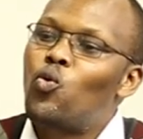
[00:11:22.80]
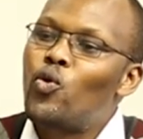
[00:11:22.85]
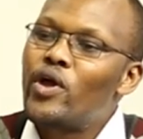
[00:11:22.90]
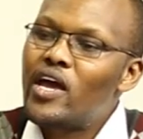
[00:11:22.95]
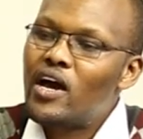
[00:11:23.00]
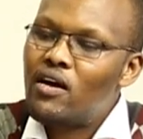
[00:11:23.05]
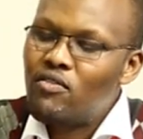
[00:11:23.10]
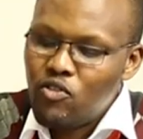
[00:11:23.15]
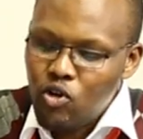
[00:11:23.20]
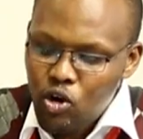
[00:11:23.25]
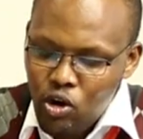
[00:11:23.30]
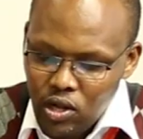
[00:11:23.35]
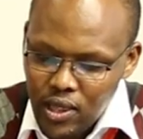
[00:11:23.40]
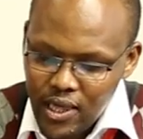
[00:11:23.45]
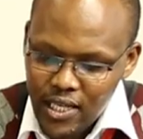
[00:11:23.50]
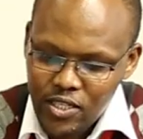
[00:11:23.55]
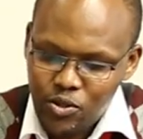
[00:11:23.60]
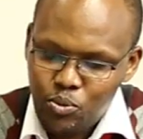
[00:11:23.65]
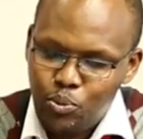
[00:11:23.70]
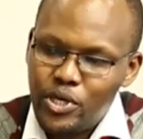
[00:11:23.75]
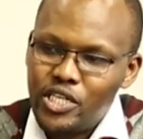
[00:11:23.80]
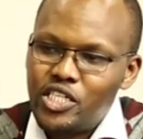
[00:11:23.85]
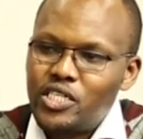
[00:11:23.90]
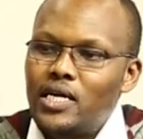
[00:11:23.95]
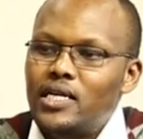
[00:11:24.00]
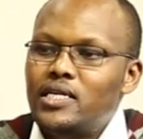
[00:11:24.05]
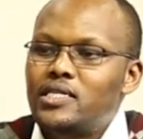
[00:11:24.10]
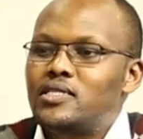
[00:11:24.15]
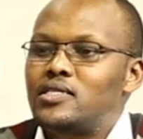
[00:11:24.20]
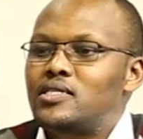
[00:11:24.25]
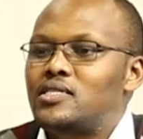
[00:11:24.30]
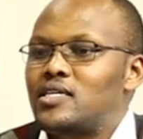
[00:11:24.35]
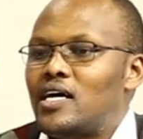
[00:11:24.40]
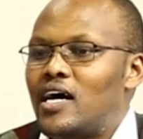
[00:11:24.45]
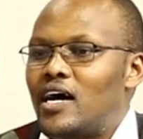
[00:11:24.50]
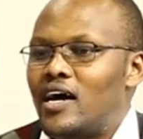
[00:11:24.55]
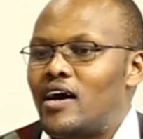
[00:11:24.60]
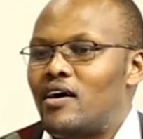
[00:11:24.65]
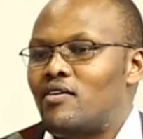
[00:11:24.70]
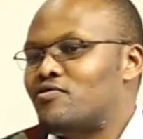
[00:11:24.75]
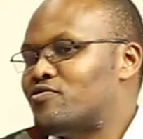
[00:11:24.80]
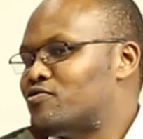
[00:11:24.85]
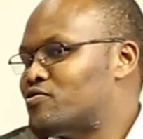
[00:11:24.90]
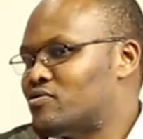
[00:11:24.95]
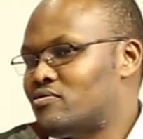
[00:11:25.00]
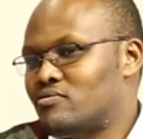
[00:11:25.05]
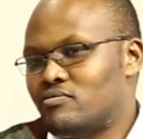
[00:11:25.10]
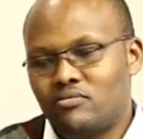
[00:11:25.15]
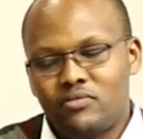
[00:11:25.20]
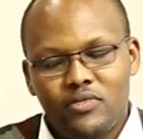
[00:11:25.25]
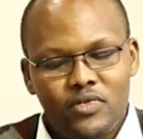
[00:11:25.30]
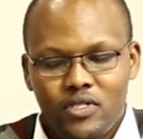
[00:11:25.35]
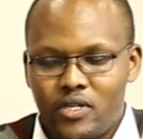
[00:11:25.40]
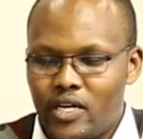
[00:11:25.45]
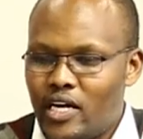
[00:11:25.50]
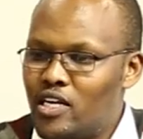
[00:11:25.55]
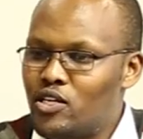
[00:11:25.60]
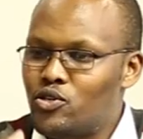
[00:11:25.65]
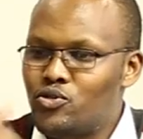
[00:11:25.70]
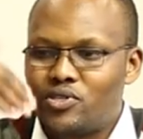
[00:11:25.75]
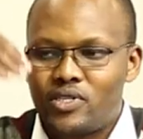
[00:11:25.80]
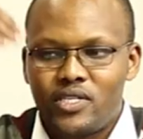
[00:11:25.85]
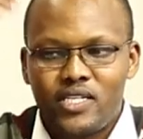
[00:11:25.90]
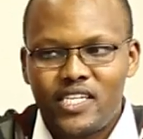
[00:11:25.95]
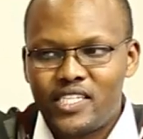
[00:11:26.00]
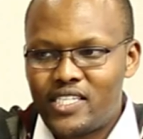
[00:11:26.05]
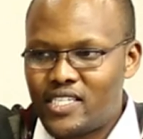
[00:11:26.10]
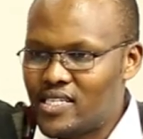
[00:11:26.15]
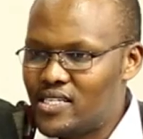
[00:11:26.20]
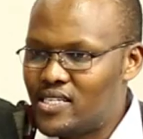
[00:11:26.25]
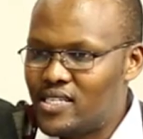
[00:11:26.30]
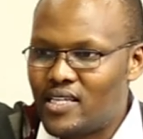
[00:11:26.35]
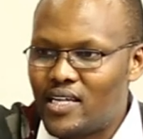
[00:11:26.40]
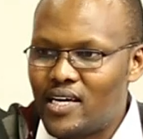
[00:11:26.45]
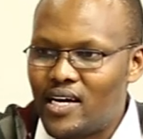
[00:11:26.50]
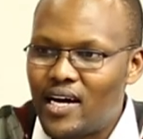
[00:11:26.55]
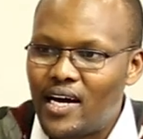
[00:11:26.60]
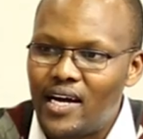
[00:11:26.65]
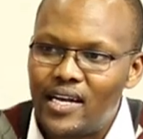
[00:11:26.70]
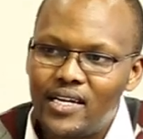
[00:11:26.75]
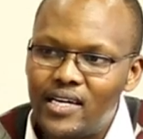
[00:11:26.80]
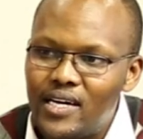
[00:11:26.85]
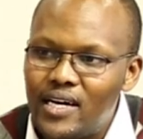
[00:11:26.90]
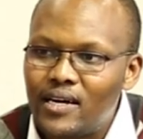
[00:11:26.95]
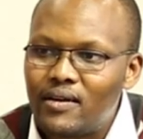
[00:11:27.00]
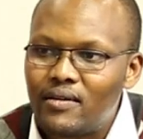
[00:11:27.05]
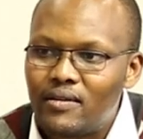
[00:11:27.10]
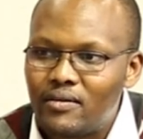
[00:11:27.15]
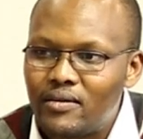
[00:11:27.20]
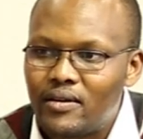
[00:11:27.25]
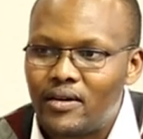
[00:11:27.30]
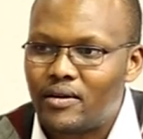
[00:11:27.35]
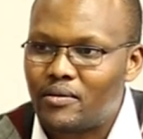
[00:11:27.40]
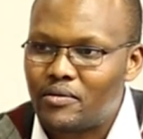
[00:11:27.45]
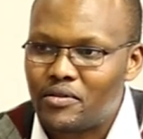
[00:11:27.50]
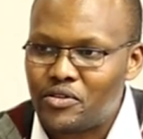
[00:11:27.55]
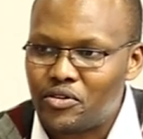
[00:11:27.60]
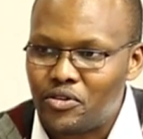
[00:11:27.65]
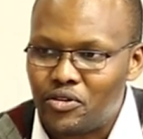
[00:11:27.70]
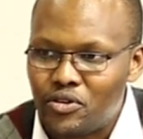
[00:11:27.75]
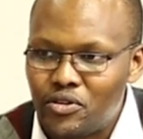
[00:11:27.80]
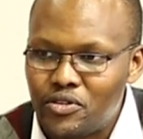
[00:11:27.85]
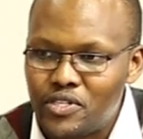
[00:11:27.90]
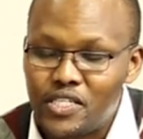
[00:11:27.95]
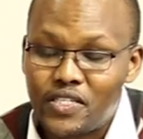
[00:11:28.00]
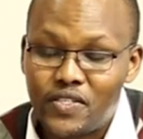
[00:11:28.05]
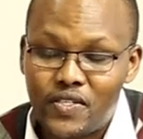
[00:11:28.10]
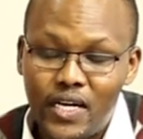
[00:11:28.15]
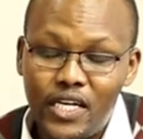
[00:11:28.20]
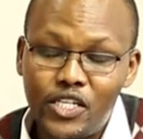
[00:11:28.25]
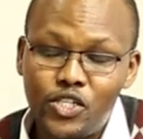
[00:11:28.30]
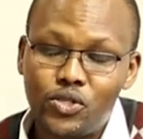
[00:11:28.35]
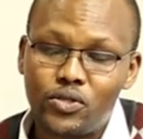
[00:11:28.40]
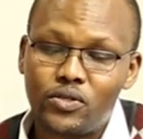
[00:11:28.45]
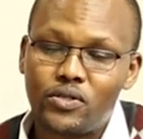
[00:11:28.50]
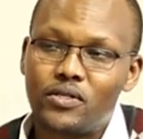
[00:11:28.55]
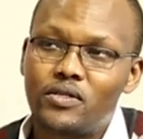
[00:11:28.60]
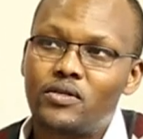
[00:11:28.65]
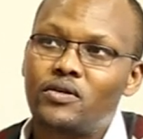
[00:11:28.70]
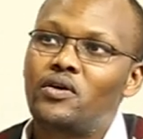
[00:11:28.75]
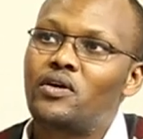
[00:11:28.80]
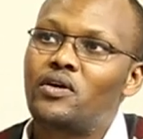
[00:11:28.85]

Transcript: We have all the specialists have elucidated in the earlier discussion.